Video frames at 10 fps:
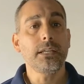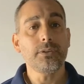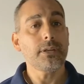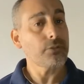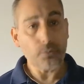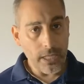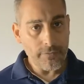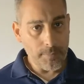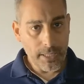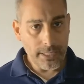either don't have
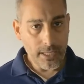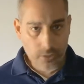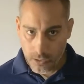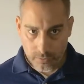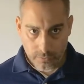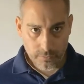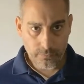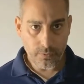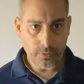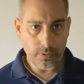to pay at all
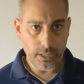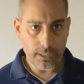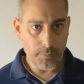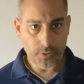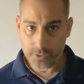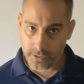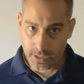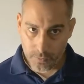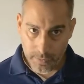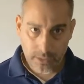for any purchases
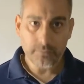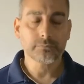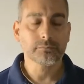that were made,